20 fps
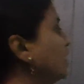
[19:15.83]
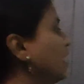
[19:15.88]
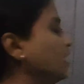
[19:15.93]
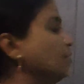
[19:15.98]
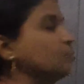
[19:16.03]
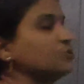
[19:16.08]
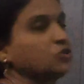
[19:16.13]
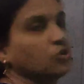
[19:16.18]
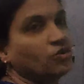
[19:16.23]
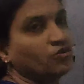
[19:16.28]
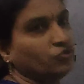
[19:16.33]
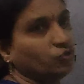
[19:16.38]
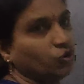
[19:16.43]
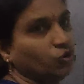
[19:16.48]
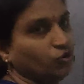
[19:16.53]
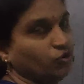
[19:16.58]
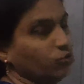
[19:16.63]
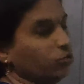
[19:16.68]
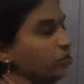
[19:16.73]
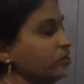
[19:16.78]
types of
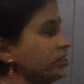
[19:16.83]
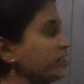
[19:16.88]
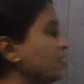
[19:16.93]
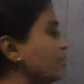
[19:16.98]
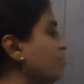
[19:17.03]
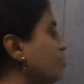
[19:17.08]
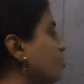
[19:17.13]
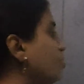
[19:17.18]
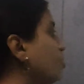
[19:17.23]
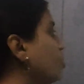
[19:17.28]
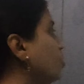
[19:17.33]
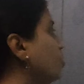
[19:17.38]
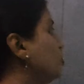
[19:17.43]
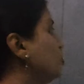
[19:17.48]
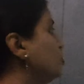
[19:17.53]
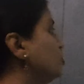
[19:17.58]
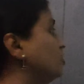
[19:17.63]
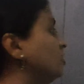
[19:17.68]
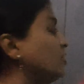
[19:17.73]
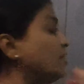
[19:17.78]
ovules. Coming on
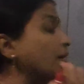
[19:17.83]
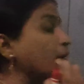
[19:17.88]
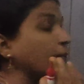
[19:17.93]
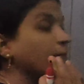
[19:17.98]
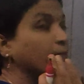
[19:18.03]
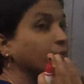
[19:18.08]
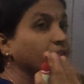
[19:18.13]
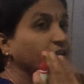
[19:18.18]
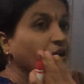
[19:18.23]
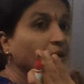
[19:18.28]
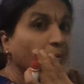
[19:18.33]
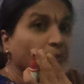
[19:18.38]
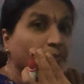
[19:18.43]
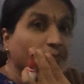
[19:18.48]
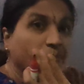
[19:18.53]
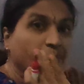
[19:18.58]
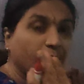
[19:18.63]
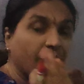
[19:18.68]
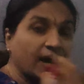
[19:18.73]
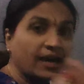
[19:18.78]
to the
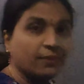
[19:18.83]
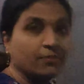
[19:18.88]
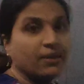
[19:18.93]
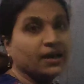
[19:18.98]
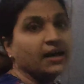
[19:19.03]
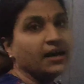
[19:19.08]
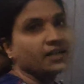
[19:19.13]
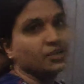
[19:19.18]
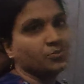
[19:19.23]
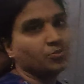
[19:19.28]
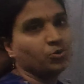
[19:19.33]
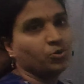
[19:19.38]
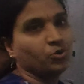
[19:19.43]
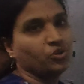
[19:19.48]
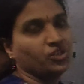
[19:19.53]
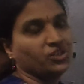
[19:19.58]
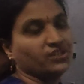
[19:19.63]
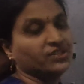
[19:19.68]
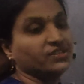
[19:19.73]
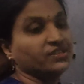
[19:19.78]

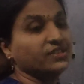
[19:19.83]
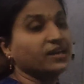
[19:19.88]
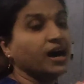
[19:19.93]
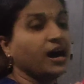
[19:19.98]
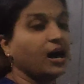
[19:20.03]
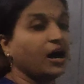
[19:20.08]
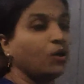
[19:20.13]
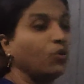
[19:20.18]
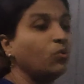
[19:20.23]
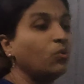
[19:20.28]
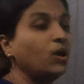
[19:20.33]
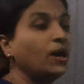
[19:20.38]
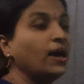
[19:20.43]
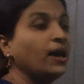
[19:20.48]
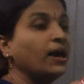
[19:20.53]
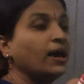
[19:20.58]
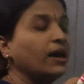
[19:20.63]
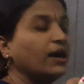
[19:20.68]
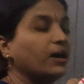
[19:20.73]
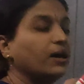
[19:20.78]
megasporogenesis. How
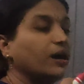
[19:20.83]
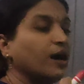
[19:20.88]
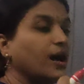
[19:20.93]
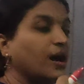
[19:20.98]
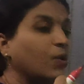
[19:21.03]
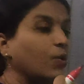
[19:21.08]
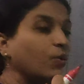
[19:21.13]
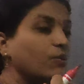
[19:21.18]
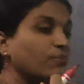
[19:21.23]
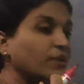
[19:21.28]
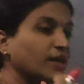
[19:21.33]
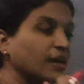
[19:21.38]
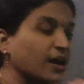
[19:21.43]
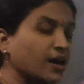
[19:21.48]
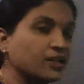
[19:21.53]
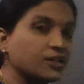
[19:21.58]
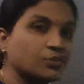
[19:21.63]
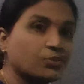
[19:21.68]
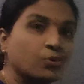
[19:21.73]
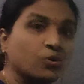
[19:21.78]
a
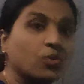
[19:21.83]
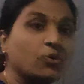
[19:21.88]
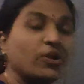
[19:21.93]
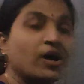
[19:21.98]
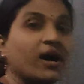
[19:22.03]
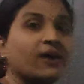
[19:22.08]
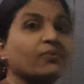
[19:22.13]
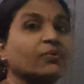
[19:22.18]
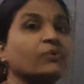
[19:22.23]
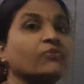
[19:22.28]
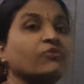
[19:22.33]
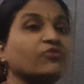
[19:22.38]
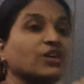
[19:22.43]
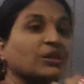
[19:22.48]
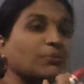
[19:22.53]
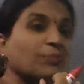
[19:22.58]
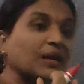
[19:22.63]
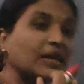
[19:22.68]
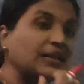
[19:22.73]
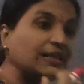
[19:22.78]
megaspore, how a
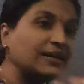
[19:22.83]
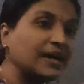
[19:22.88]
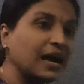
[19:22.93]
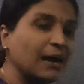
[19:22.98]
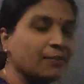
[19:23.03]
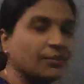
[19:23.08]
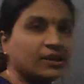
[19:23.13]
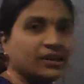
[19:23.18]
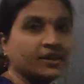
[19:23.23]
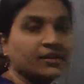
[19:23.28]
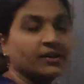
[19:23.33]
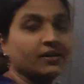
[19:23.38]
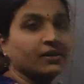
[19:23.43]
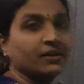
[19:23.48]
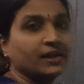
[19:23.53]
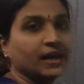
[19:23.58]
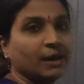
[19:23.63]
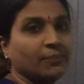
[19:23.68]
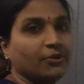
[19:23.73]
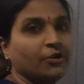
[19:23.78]
female
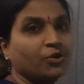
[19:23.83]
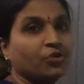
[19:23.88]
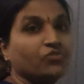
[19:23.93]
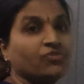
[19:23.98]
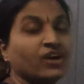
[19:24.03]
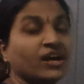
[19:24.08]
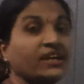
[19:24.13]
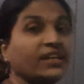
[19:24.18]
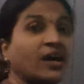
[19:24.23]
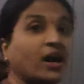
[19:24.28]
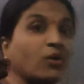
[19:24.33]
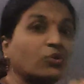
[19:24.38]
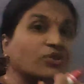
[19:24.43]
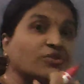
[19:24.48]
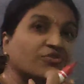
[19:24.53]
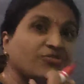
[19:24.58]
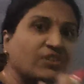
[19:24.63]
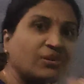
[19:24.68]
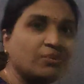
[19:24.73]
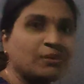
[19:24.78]
gametophyte, how the
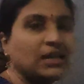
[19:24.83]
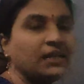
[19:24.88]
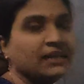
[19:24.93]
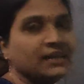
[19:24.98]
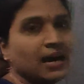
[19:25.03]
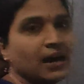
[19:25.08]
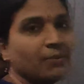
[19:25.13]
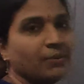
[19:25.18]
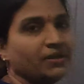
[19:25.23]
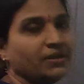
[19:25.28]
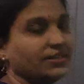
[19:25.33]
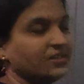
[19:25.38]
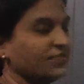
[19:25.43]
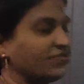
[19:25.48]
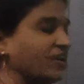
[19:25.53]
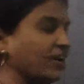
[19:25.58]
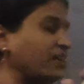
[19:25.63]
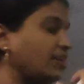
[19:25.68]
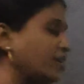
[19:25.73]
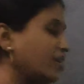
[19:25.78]
female gamete is
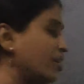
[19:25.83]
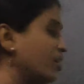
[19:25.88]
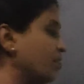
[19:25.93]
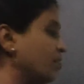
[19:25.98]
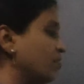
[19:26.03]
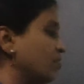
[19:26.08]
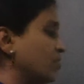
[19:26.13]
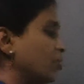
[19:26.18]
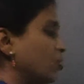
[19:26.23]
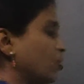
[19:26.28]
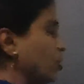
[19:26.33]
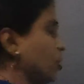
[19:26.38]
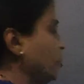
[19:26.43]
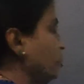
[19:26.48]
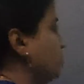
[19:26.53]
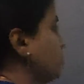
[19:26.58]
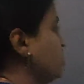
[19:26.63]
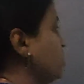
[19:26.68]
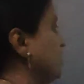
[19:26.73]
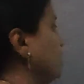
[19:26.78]
formed, we are going
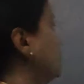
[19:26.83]
to see.